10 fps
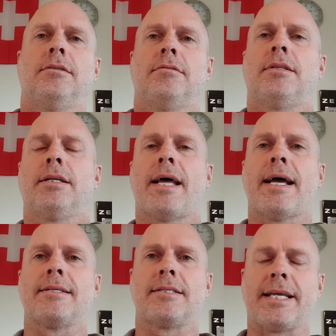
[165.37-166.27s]
that it
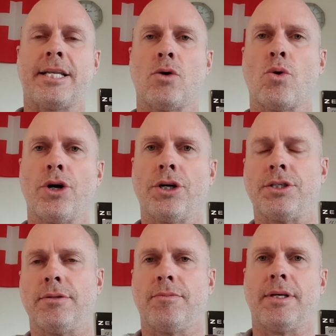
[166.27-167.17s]
has in a word,
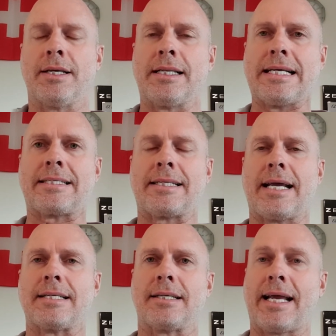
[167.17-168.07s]
unless it
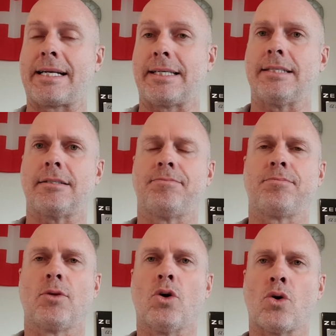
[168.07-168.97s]
has an accent,
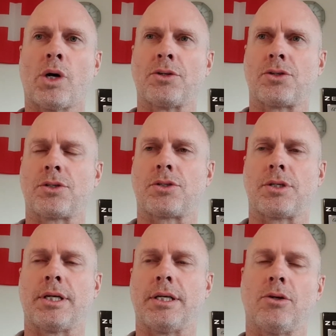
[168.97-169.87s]
or else
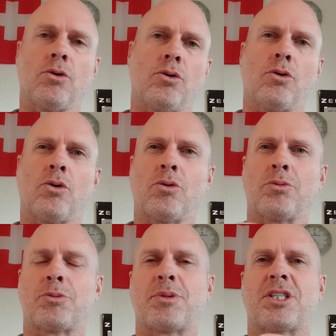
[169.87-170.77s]
it's or
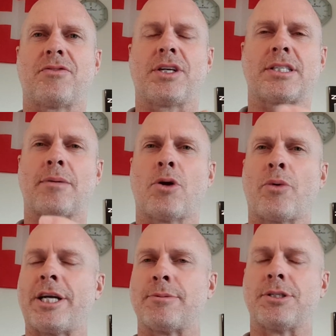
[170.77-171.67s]
specific some
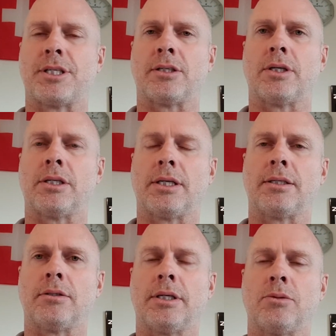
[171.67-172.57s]
arrangements
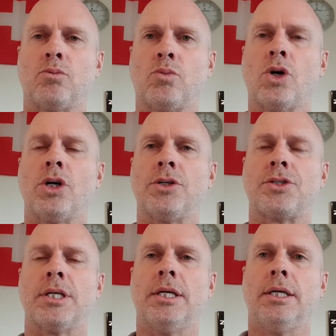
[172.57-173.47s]
in words.